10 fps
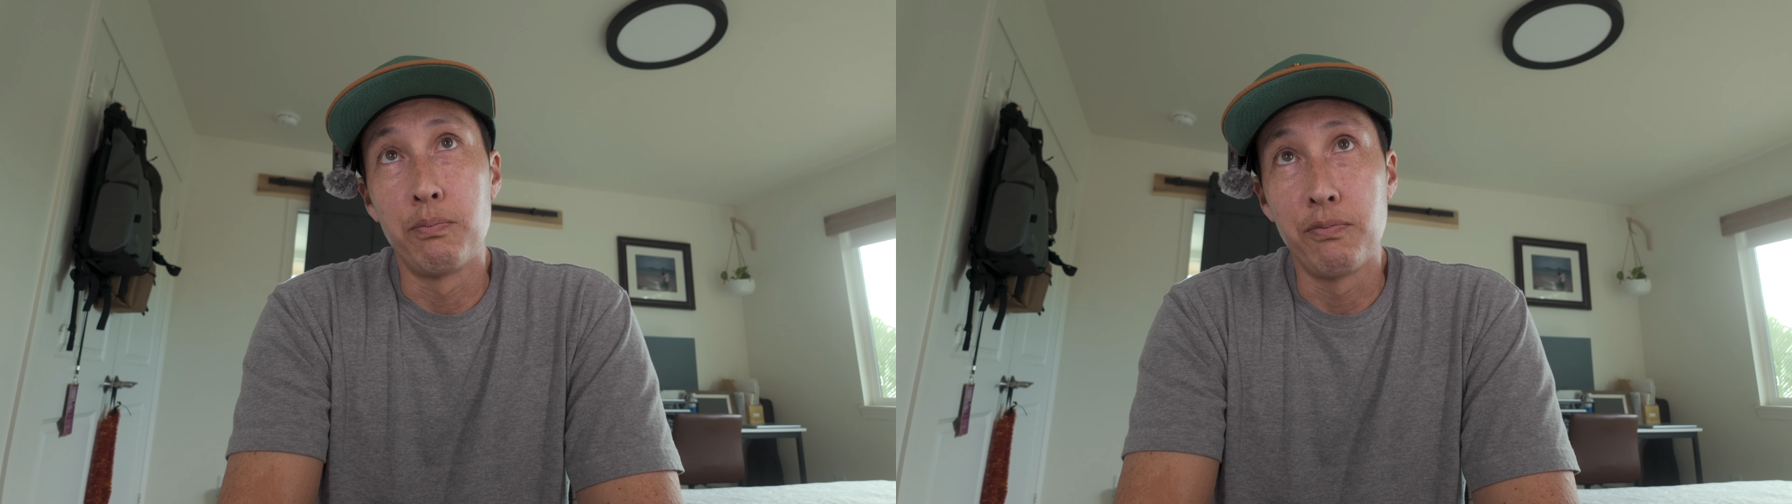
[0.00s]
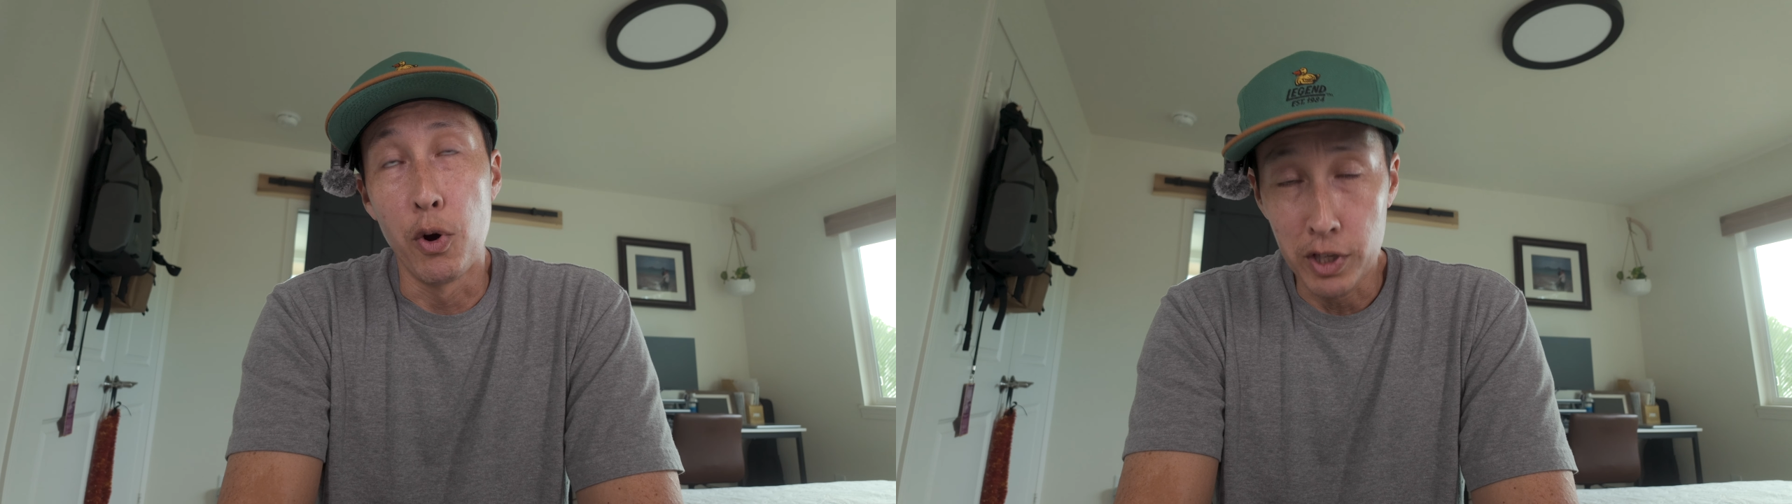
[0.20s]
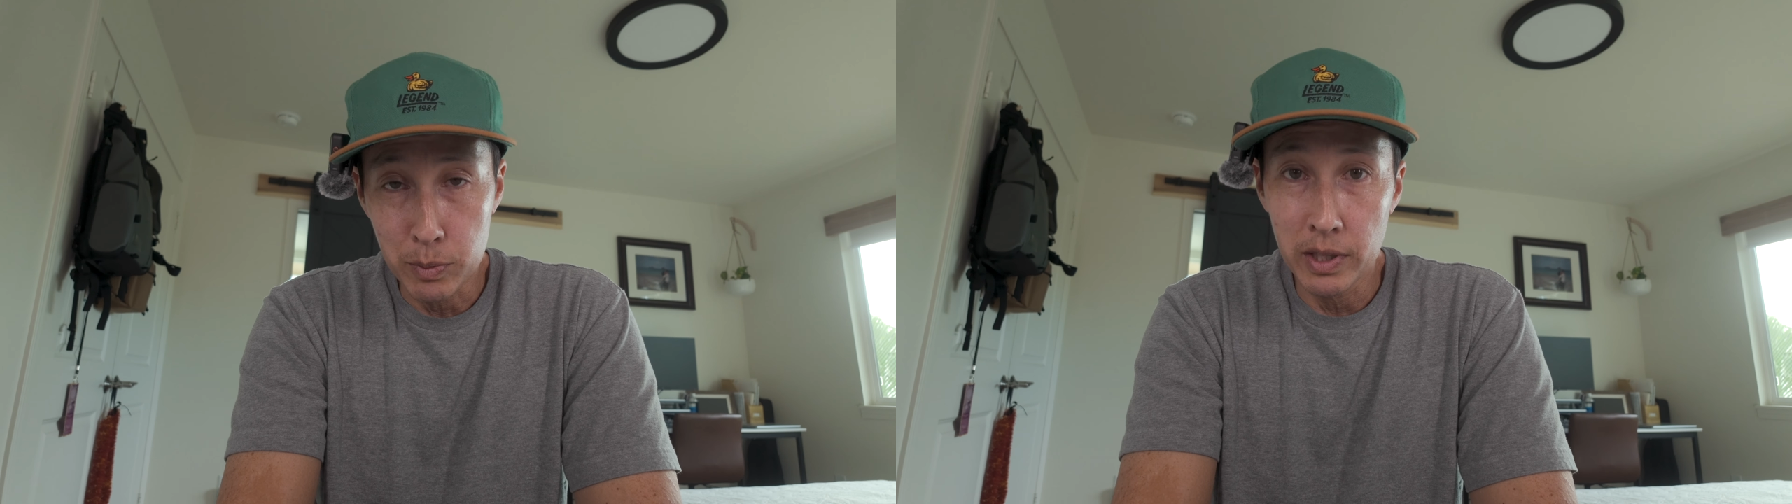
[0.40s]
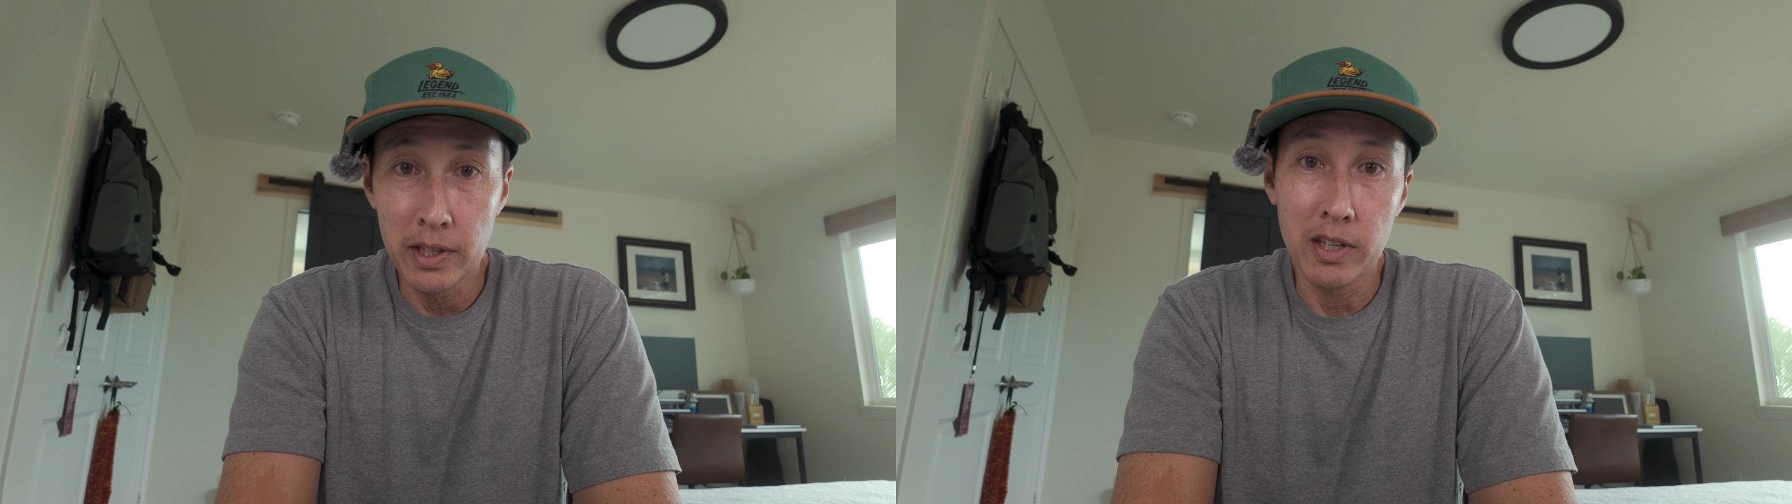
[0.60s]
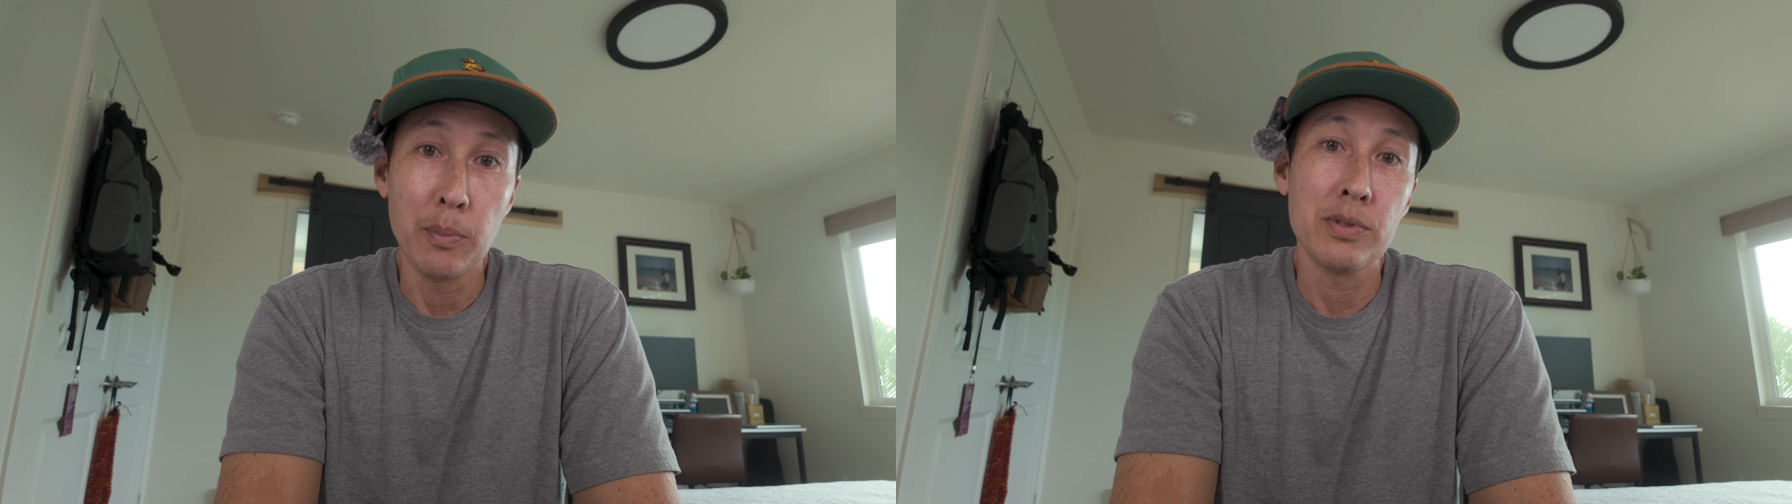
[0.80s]
focus
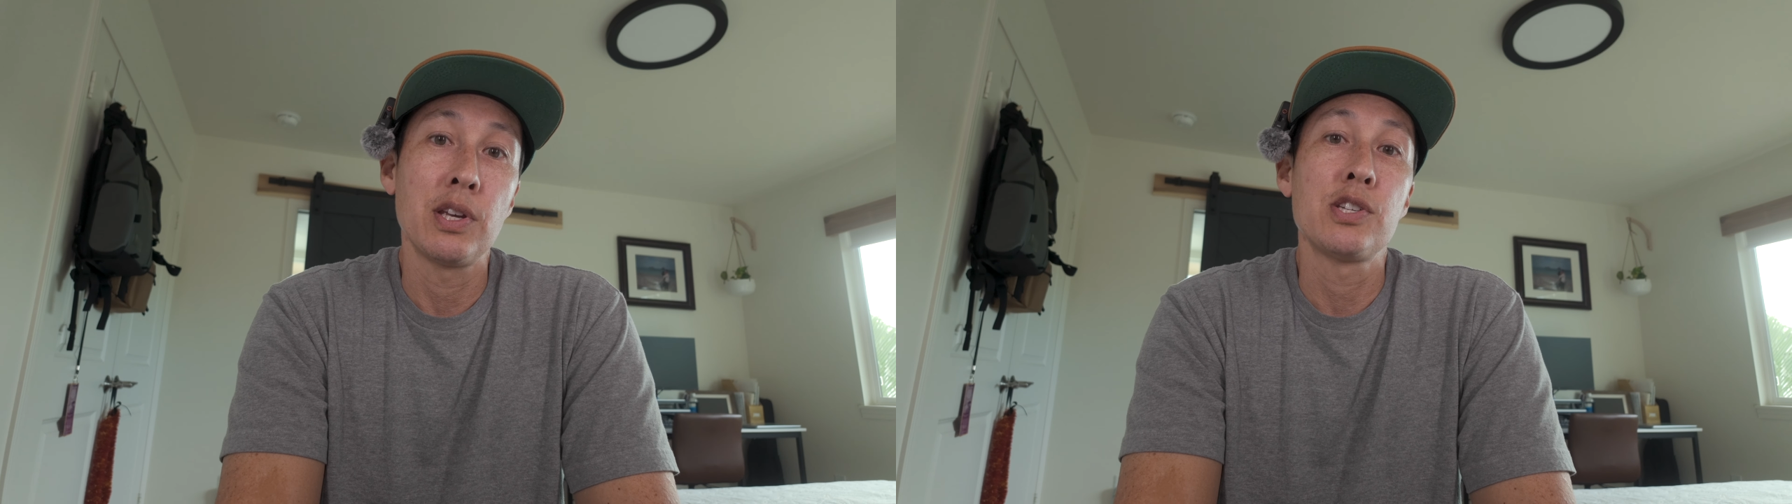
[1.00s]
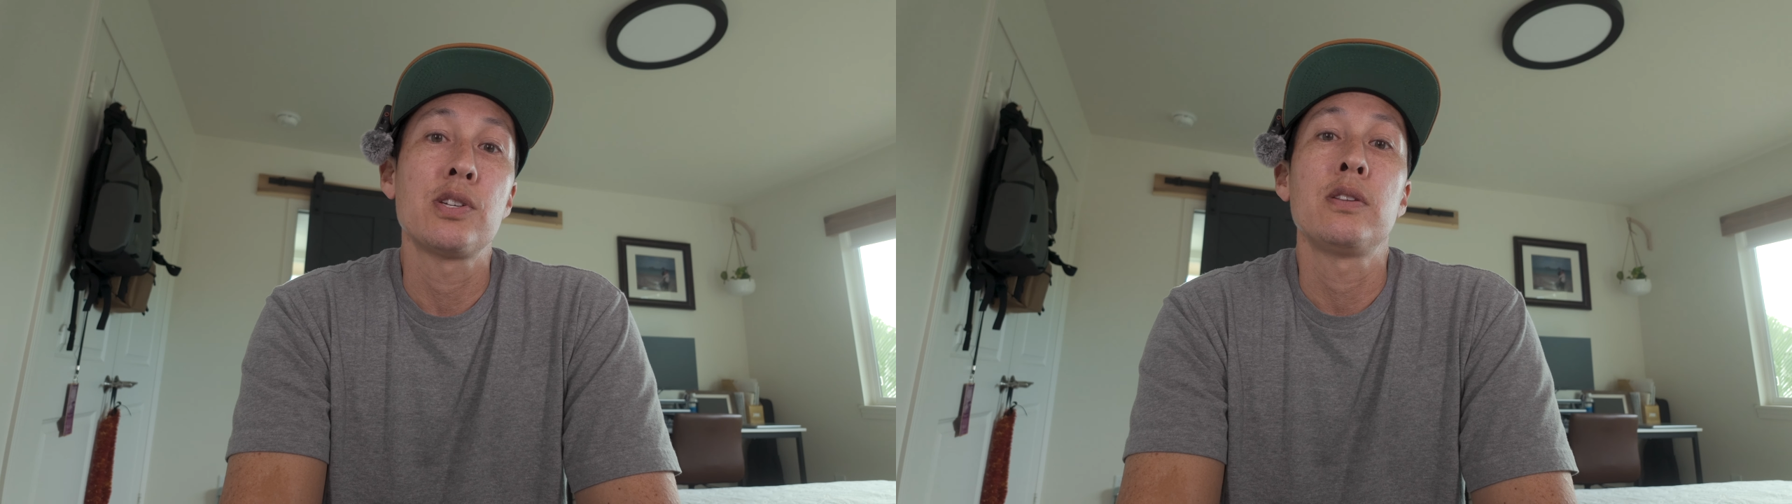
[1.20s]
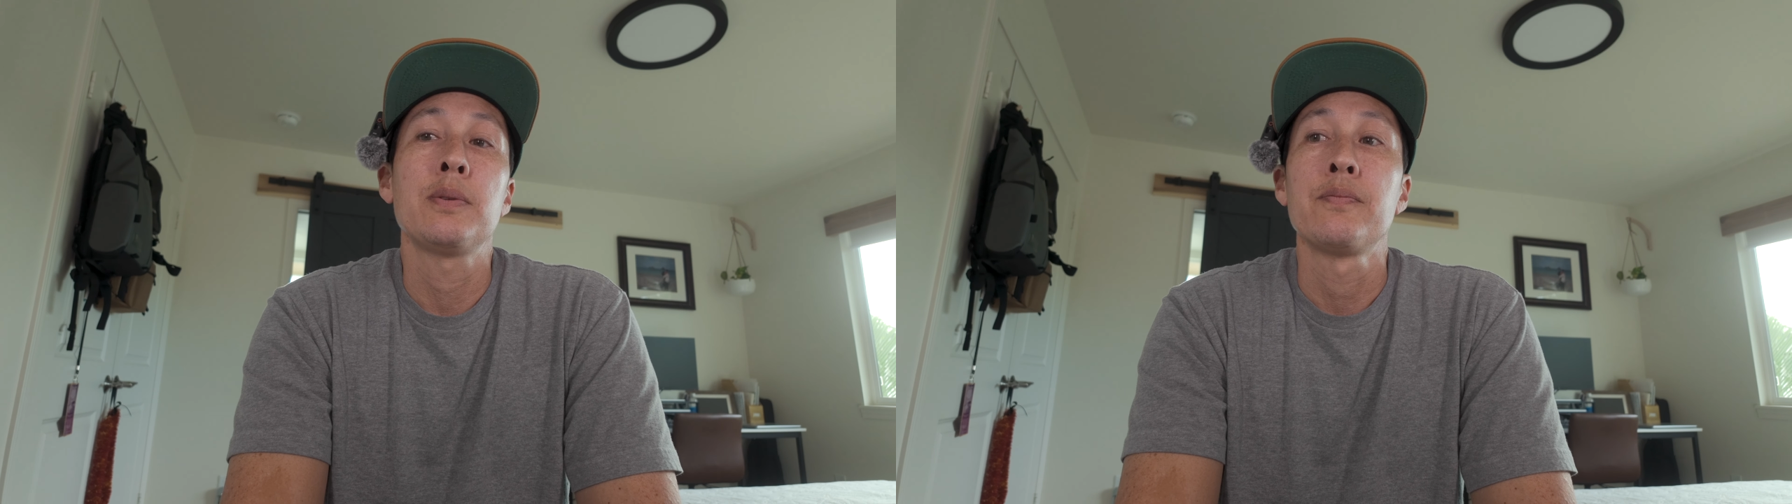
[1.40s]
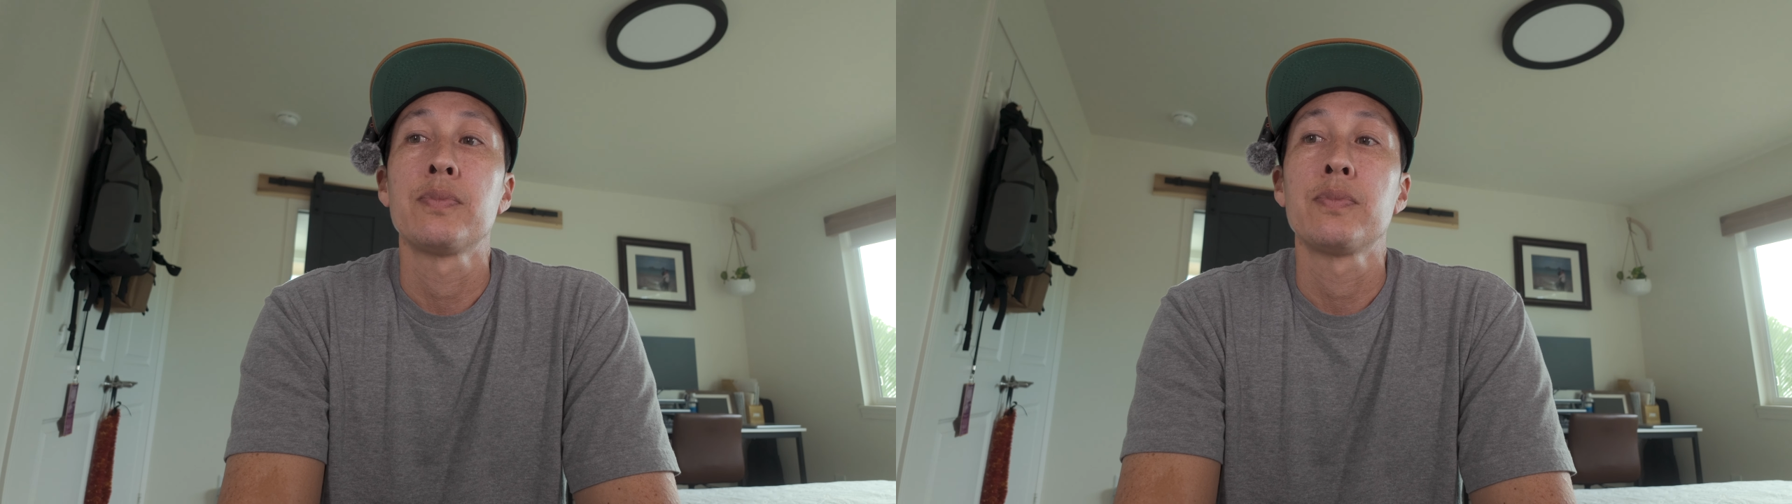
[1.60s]
breathing compensation,